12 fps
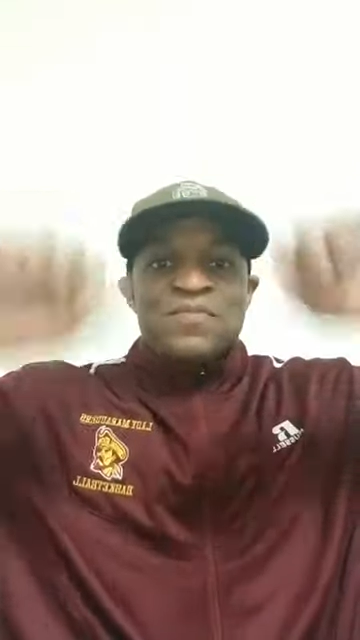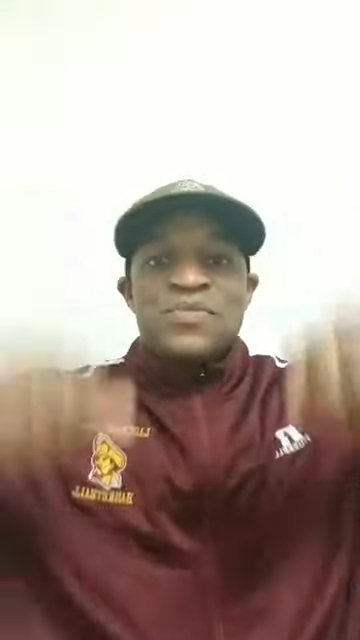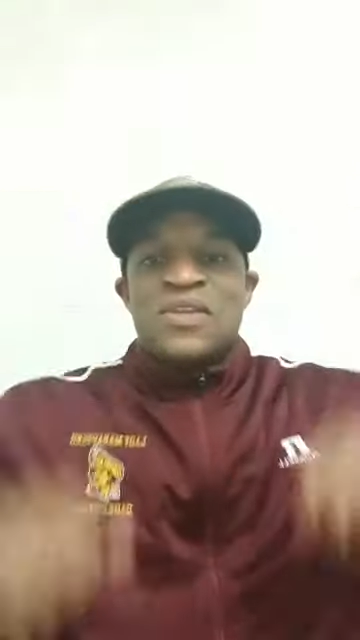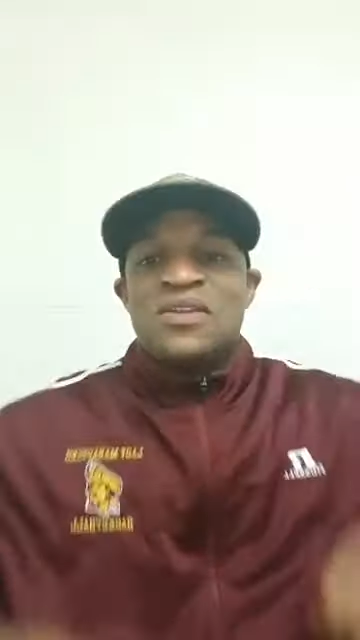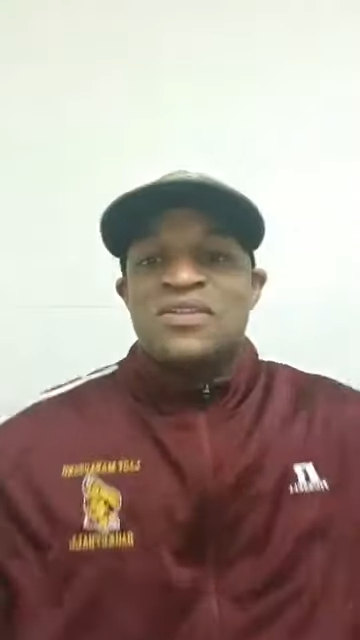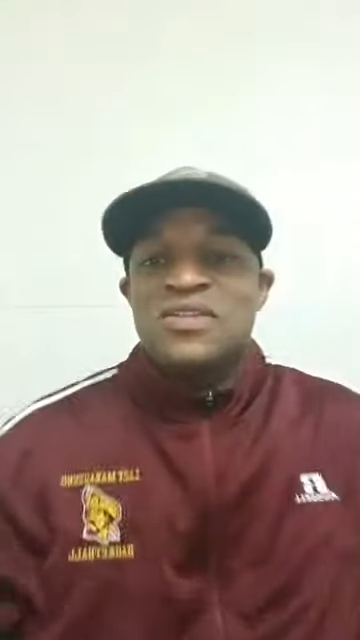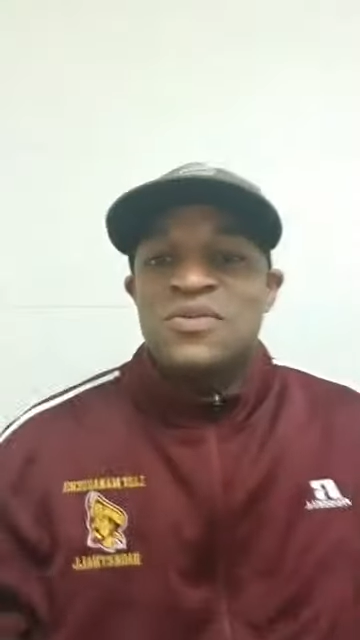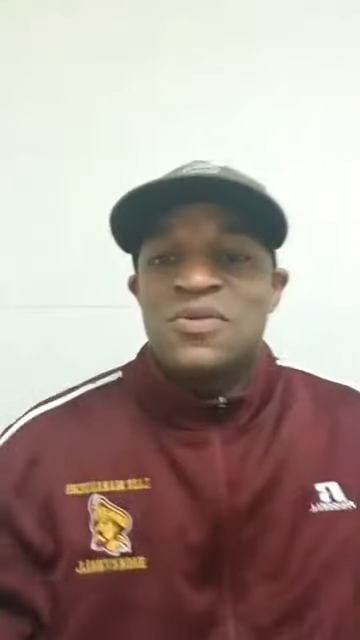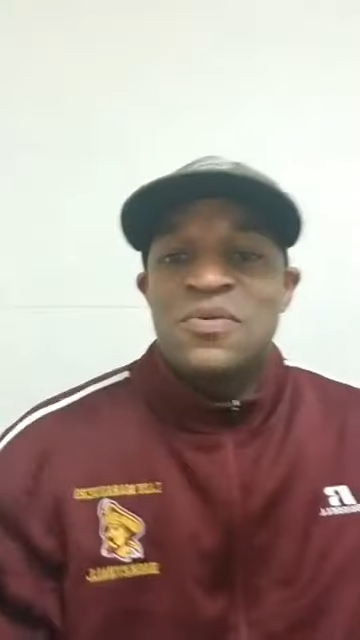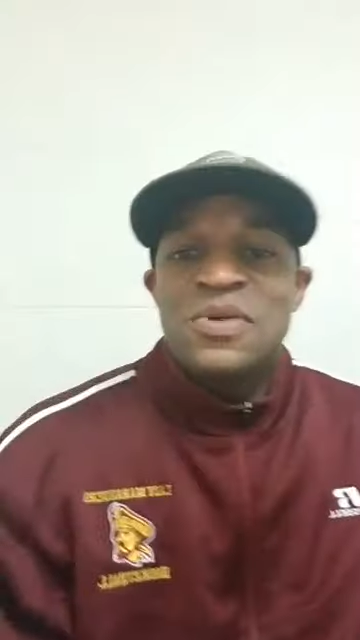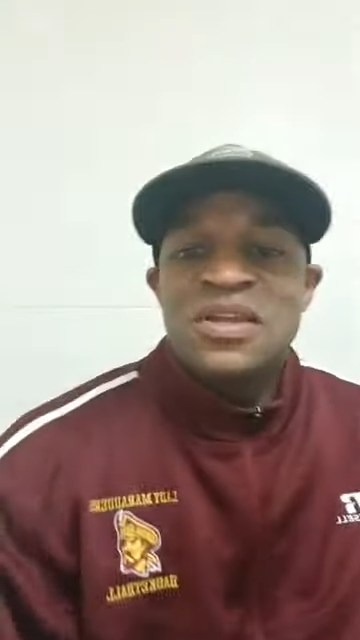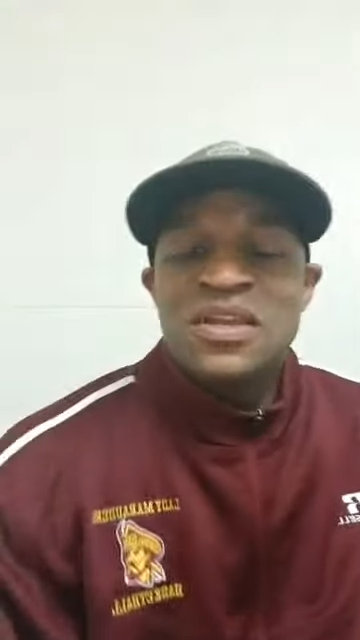you know see
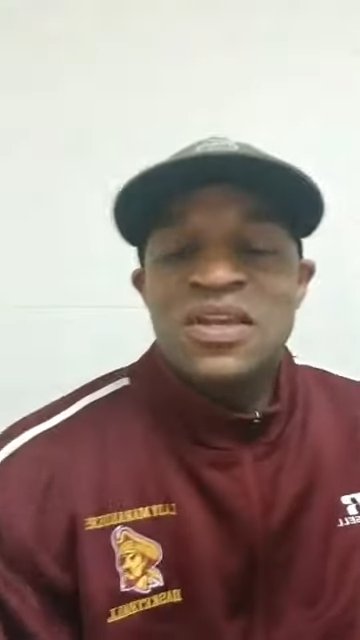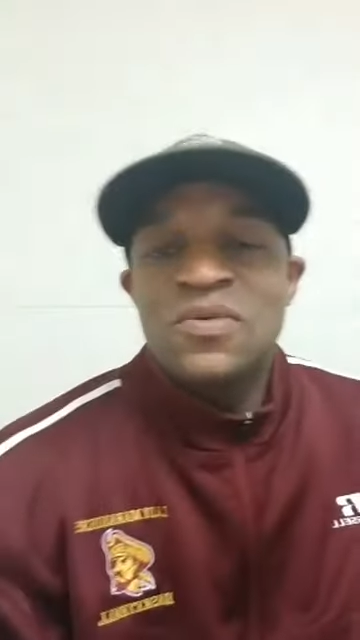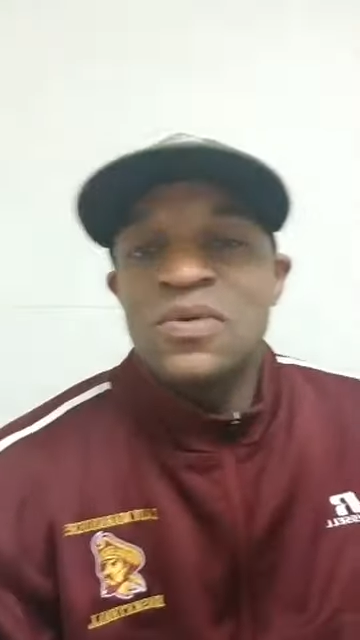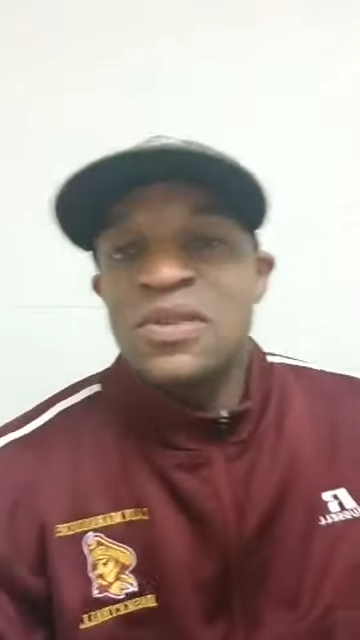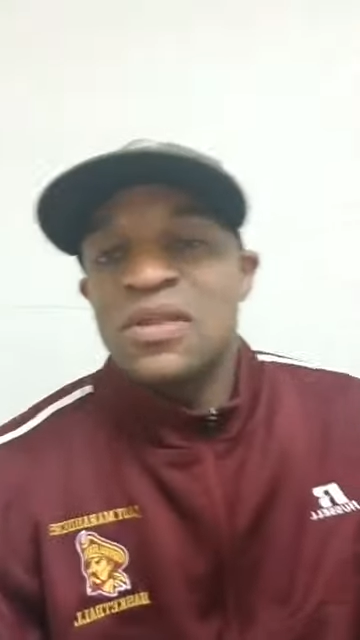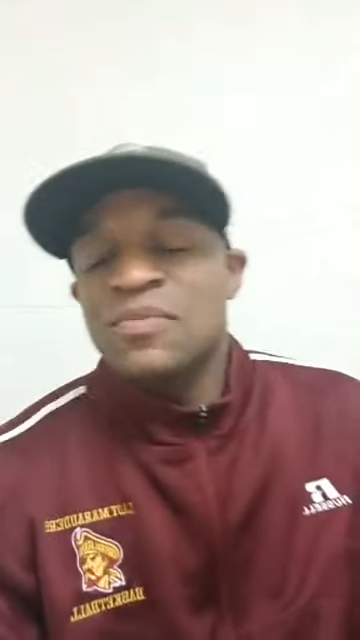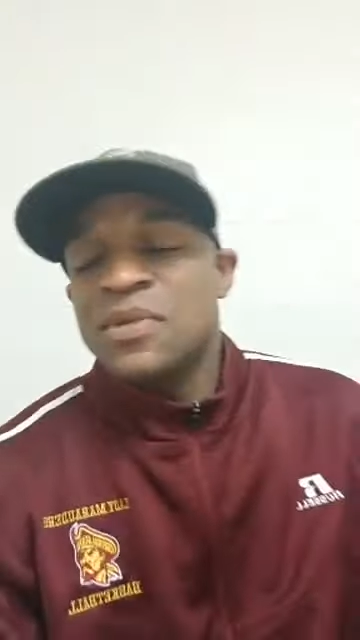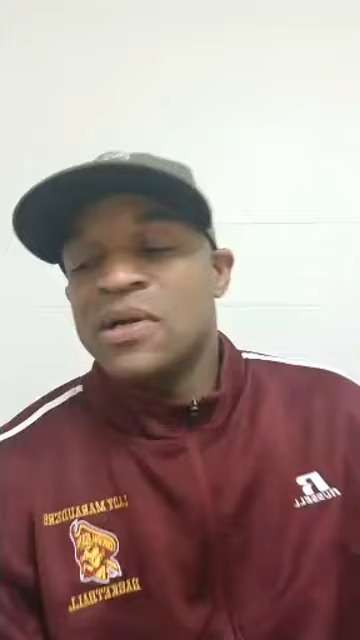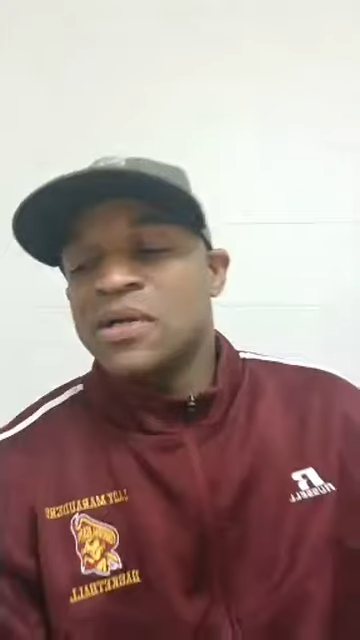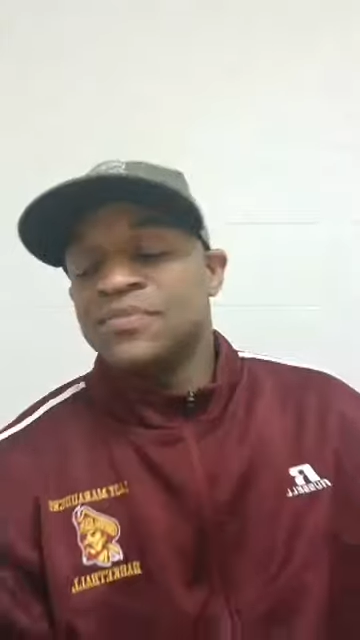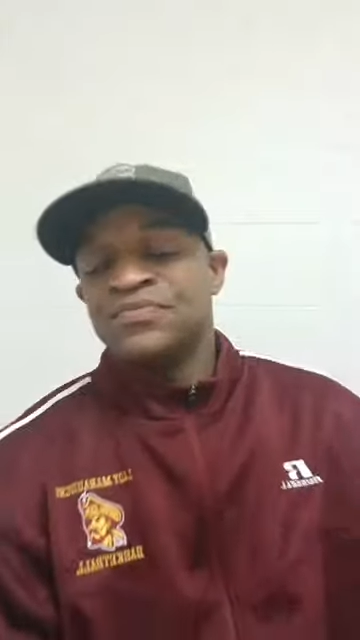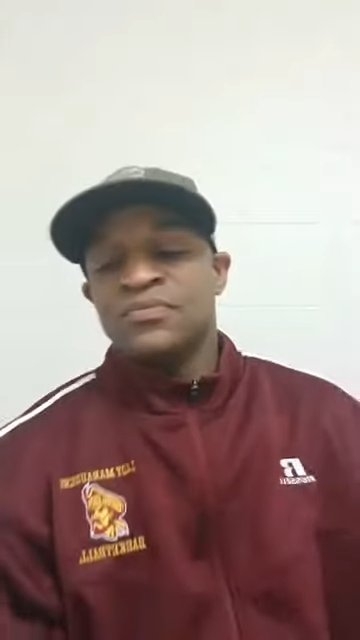where we can get with it,
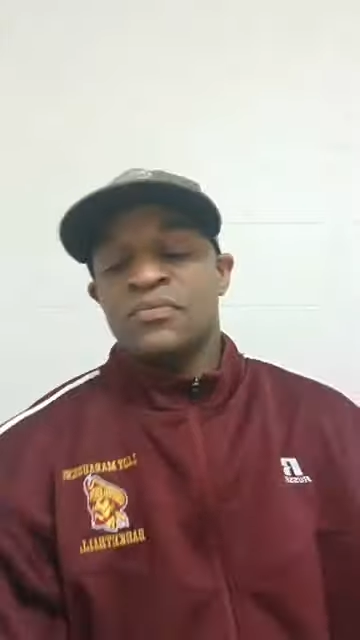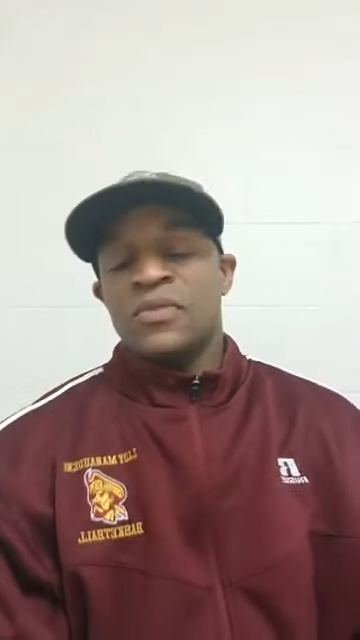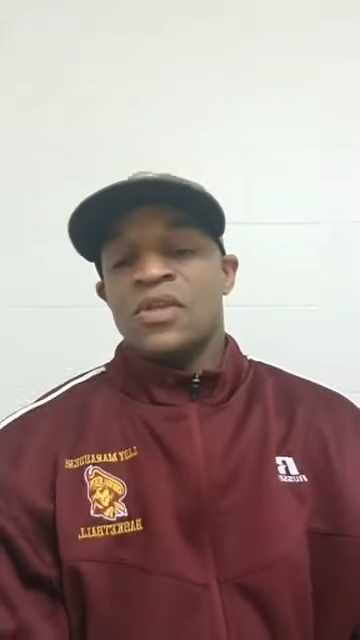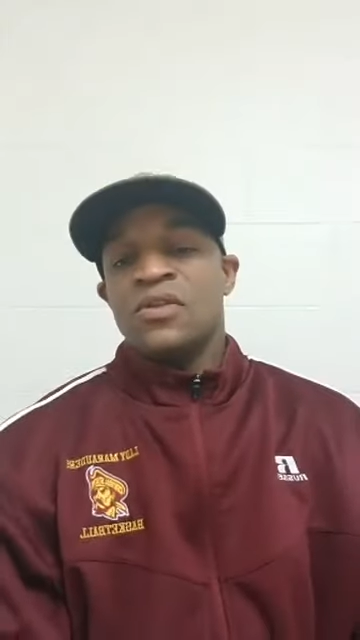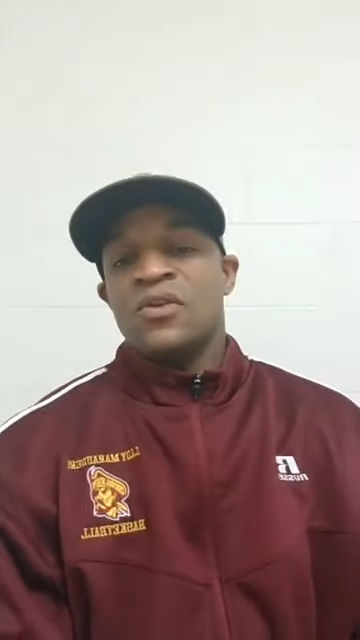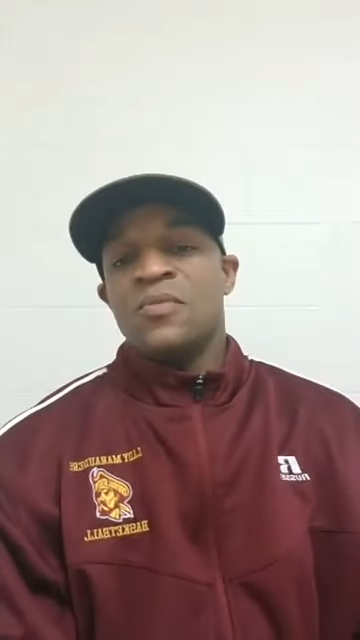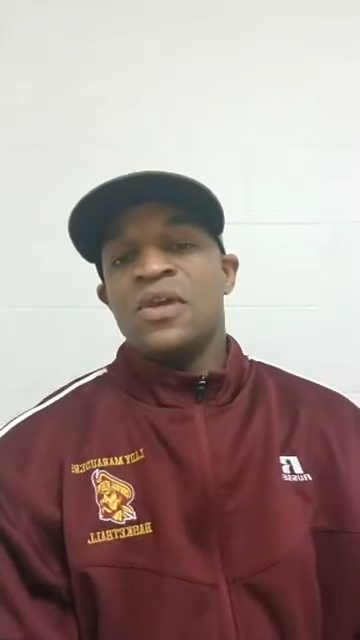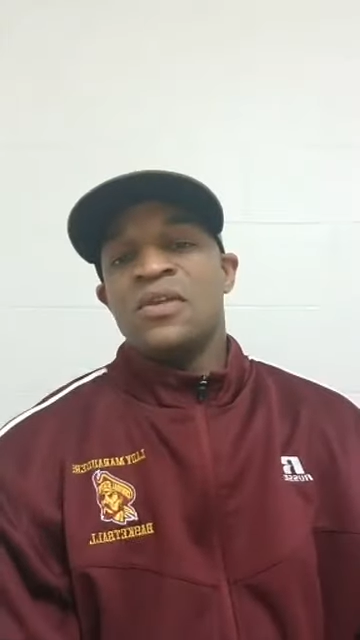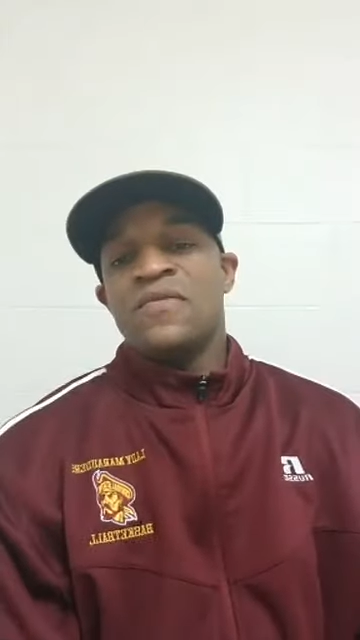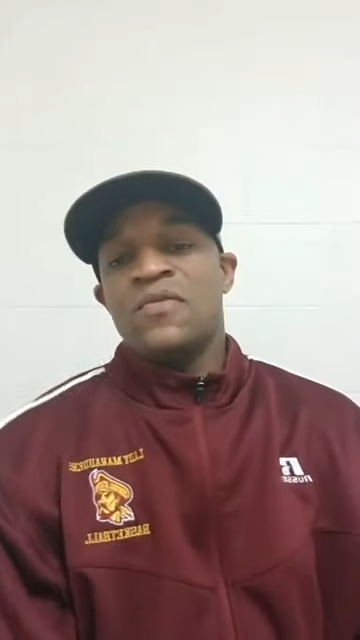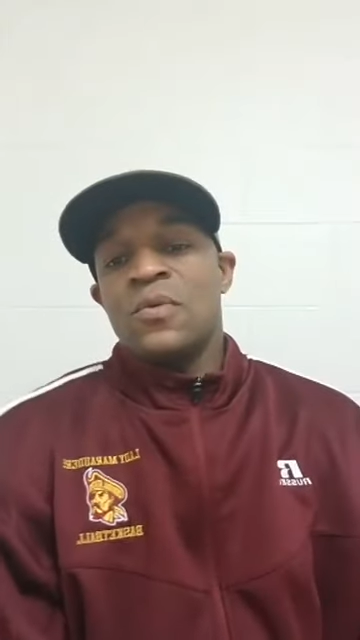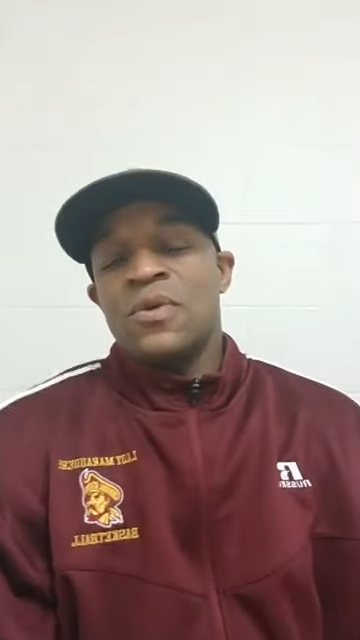but you know, being a
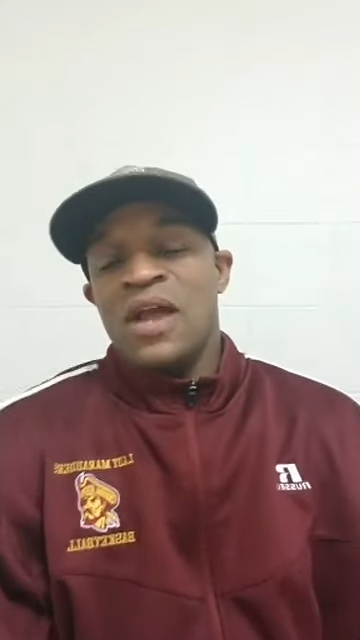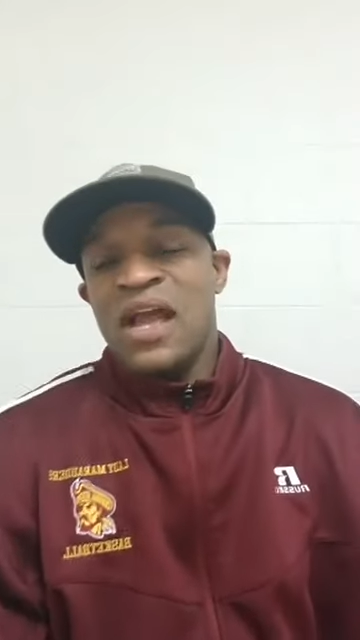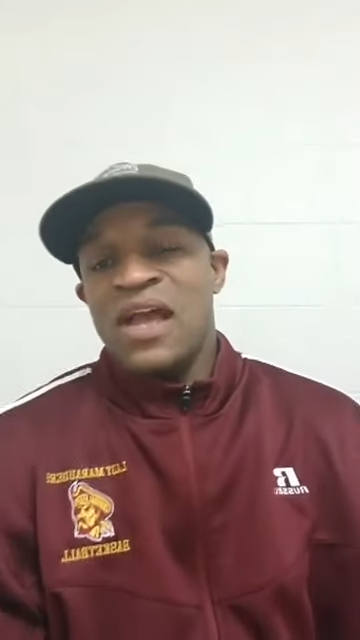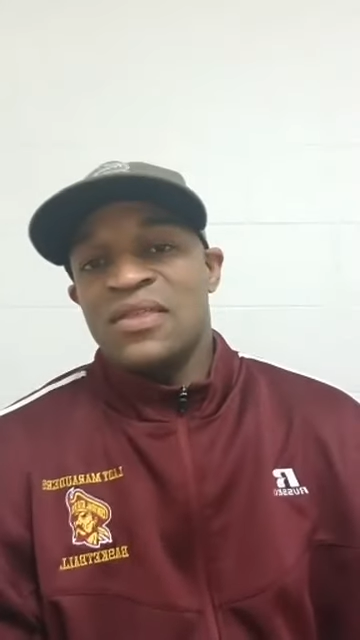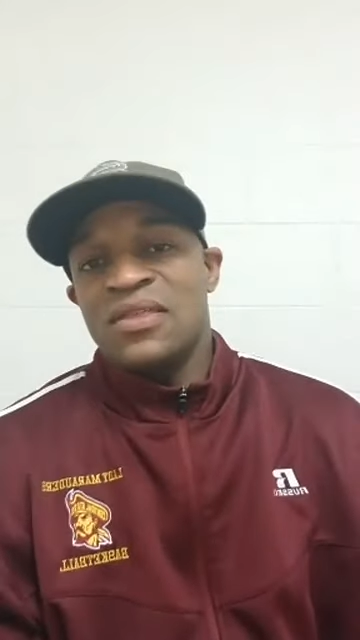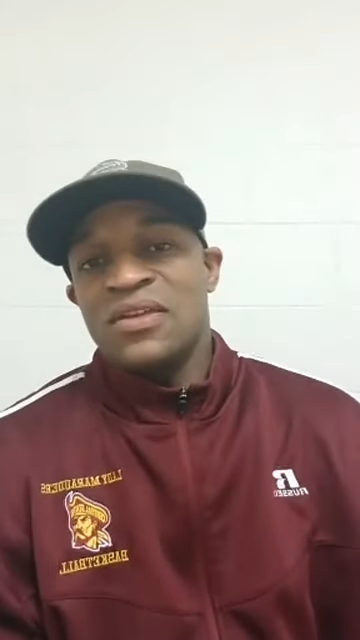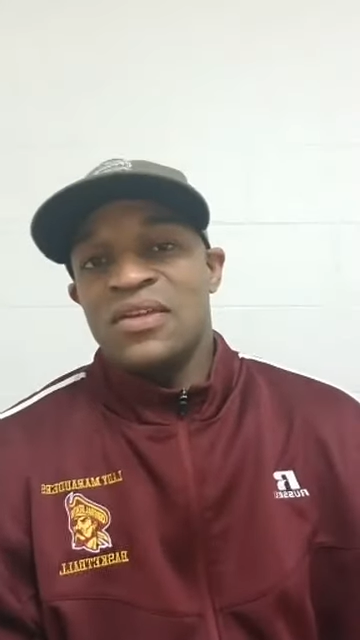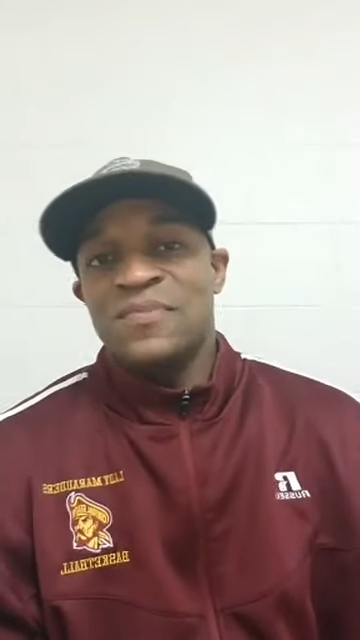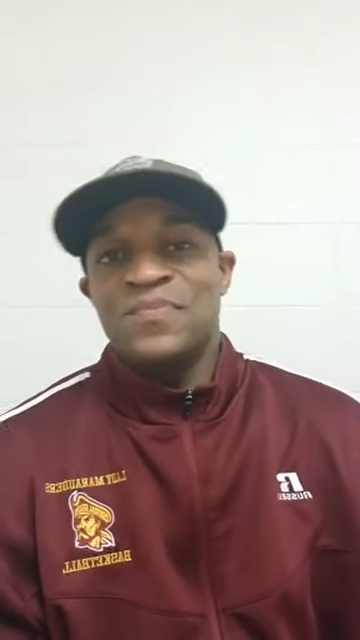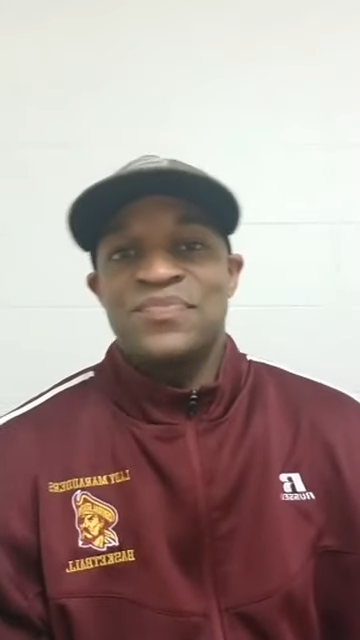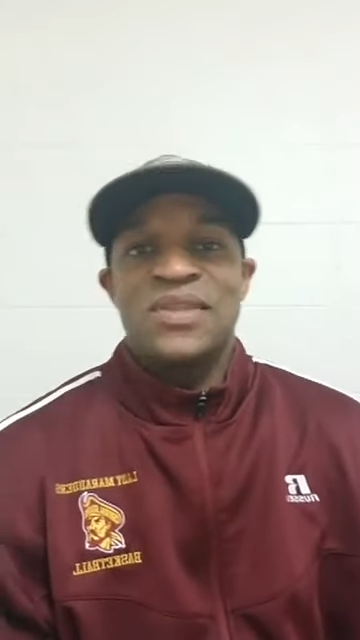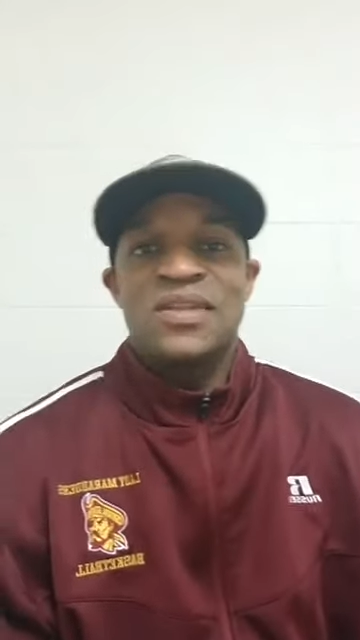former athlete,